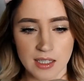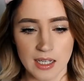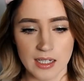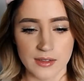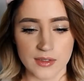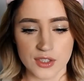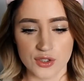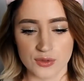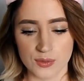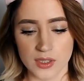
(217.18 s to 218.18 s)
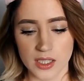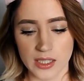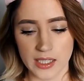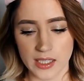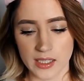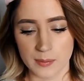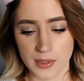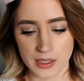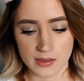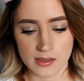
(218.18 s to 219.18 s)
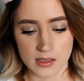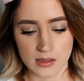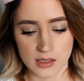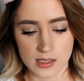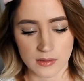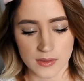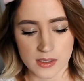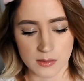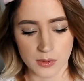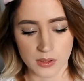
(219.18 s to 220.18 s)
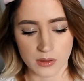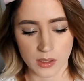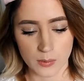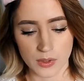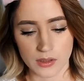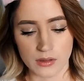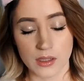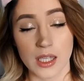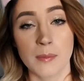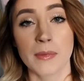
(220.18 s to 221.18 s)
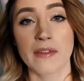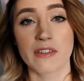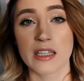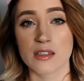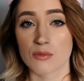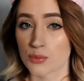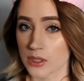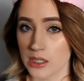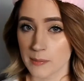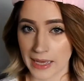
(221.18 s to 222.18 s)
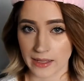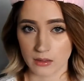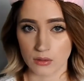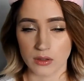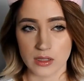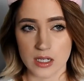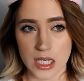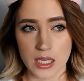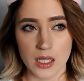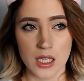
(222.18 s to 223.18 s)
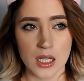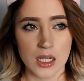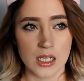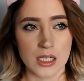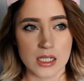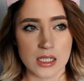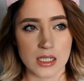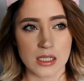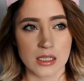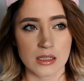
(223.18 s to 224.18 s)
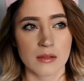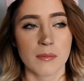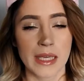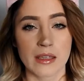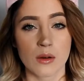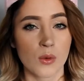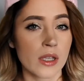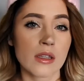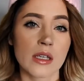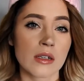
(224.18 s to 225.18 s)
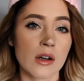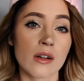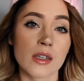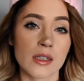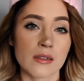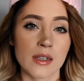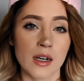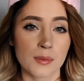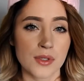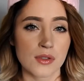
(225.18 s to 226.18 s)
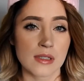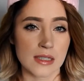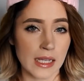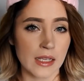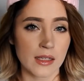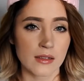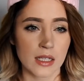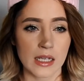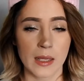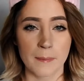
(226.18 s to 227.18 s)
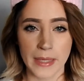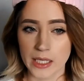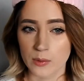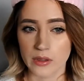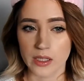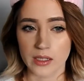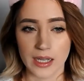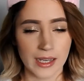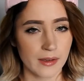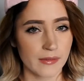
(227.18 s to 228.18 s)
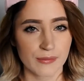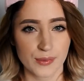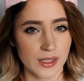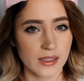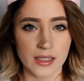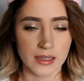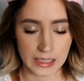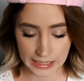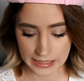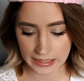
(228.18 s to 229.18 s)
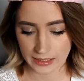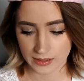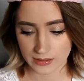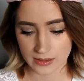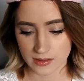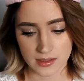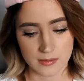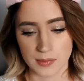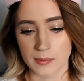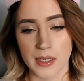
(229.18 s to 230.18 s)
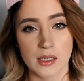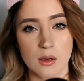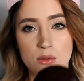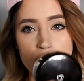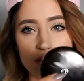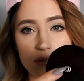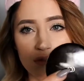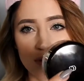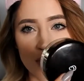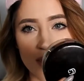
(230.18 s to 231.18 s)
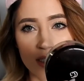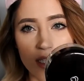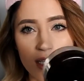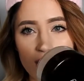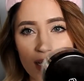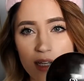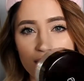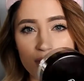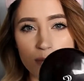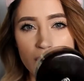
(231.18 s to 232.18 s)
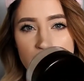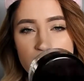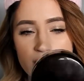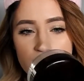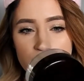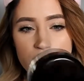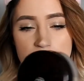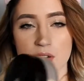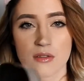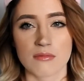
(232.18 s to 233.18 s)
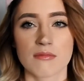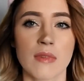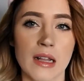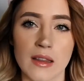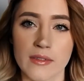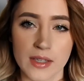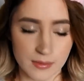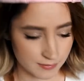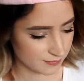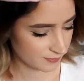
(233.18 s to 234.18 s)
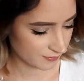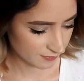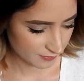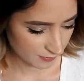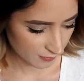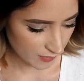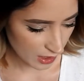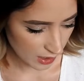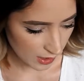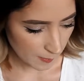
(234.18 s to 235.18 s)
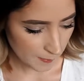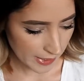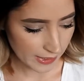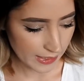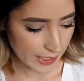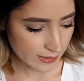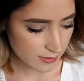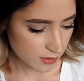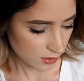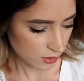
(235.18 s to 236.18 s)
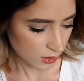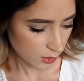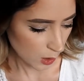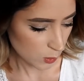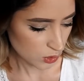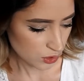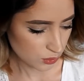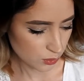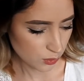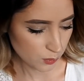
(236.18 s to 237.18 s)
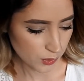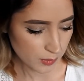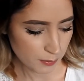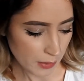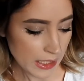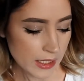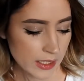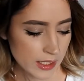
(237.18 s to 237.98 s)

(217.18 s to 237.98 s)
And I just really like it because it does have a similar thing where it'll keep my face really matte throughout the day. It doesn't make it oily at all. It helps to set it, and I bake with it. I really like it. And this has been my go-to for a few months now, so I love it. My next go-to would be